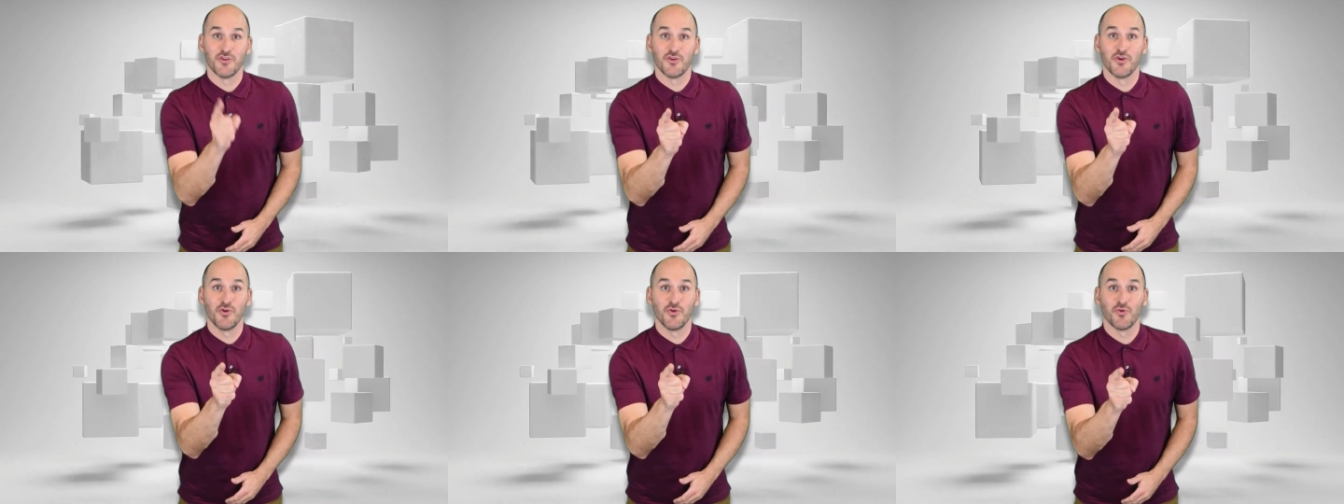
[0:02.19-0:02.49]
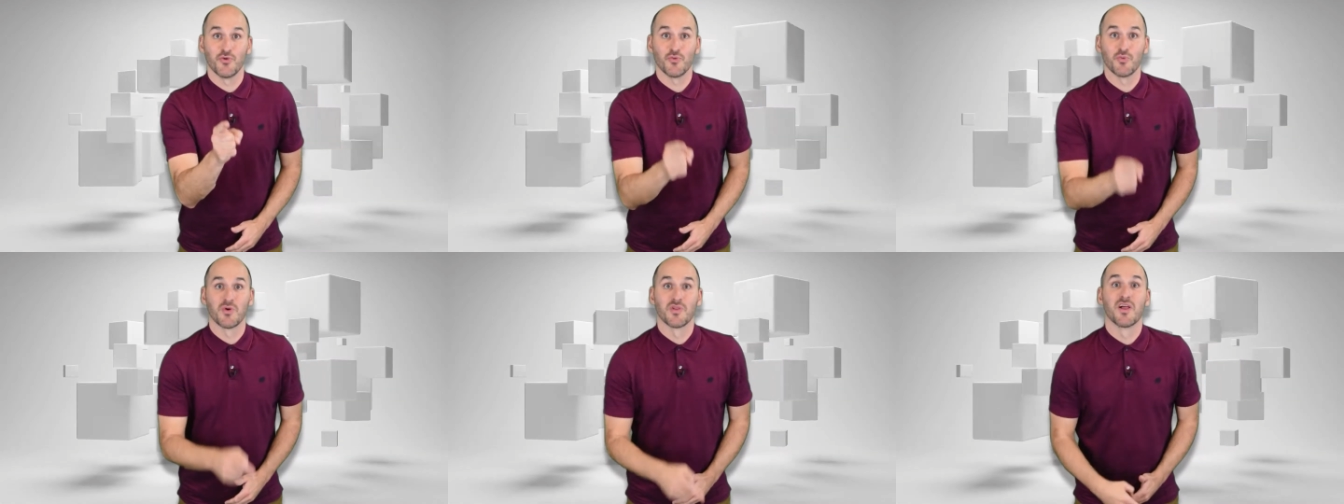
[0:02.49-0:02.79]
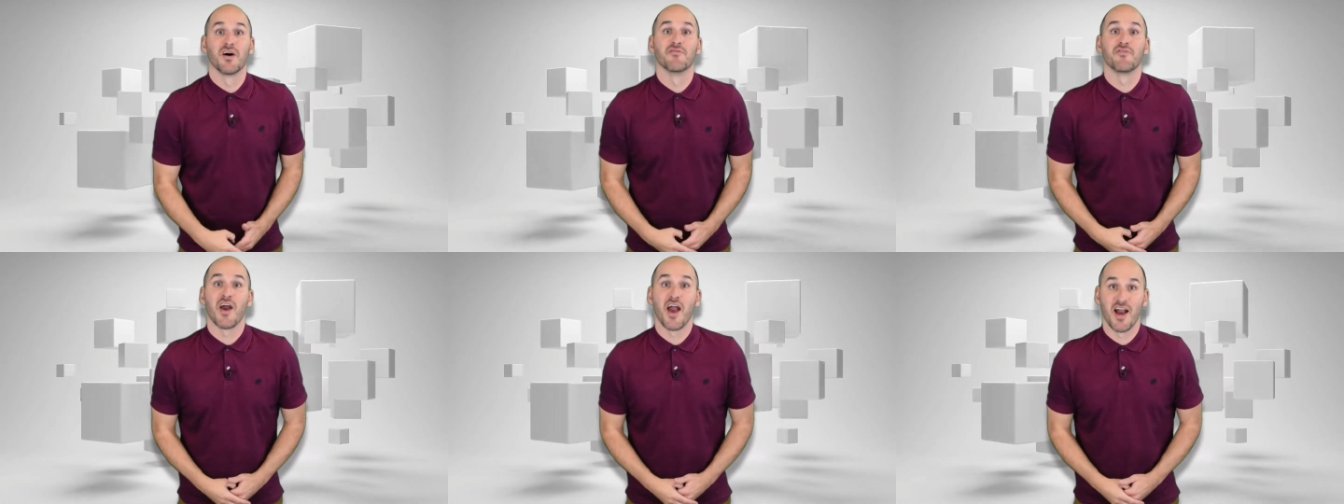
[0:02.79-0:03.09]
you will
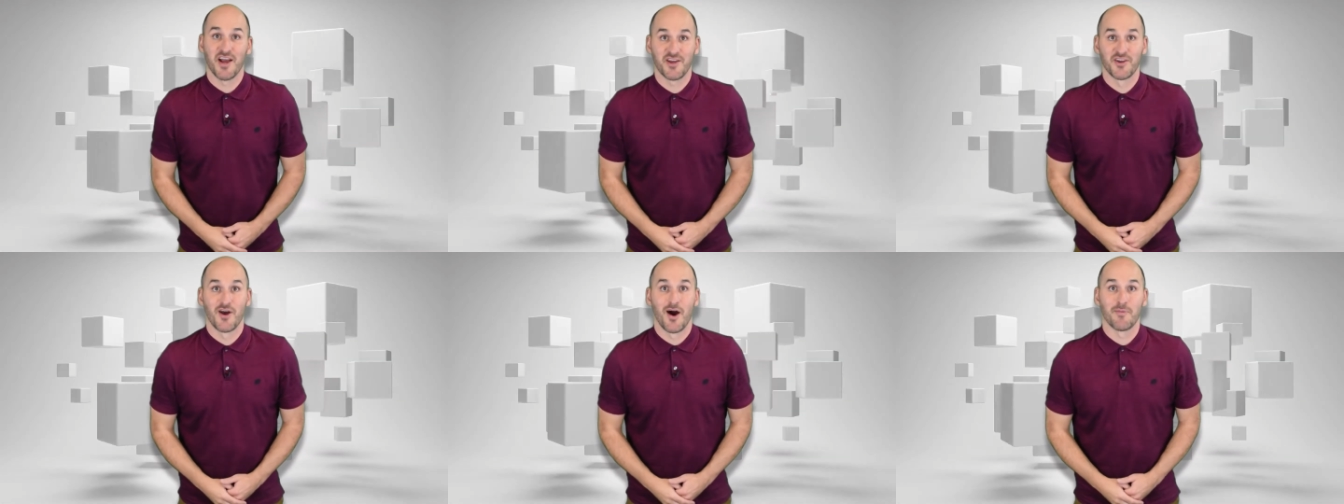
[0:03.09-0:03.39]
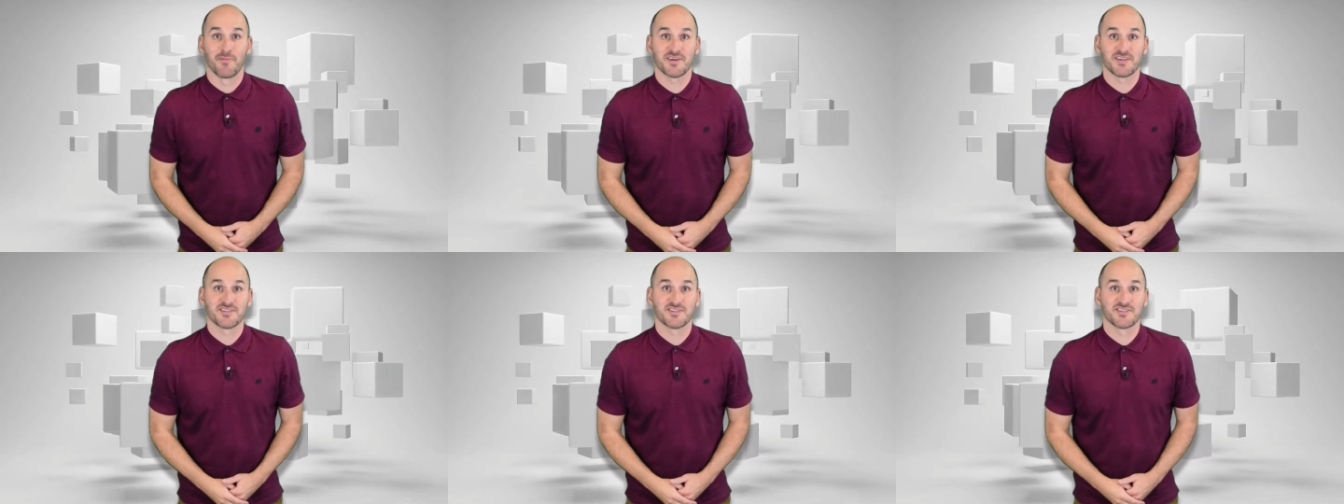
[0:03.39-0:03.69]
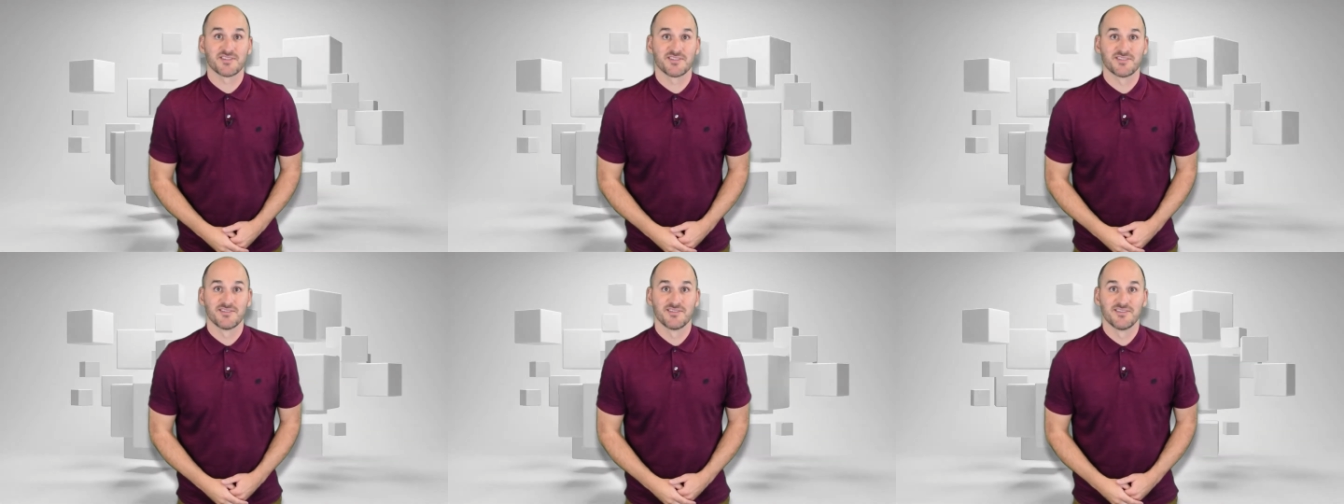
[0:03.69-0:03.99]
love
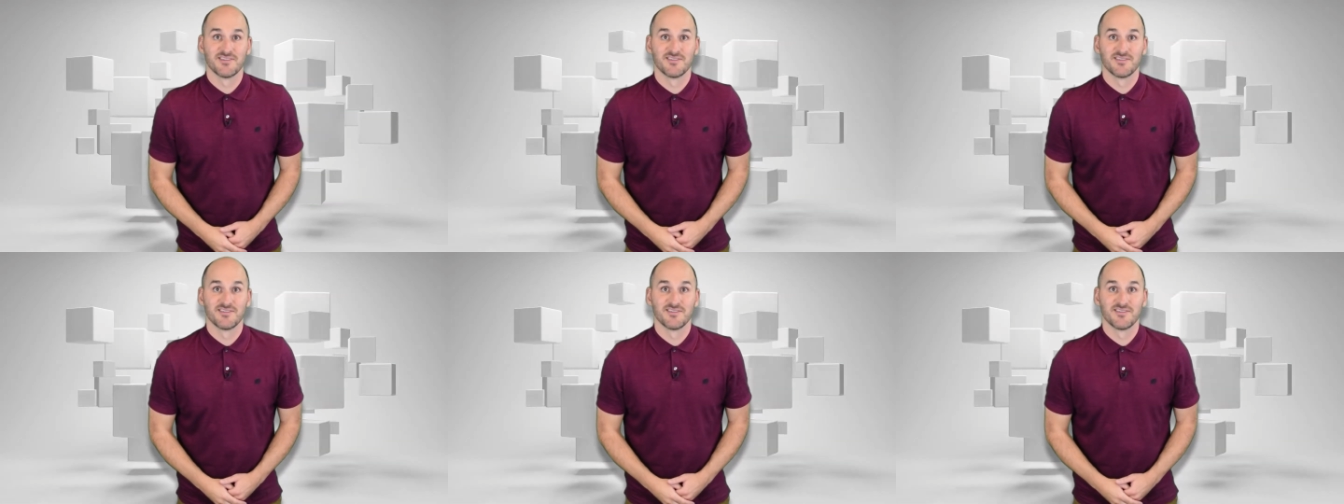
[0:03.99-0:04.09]
economics.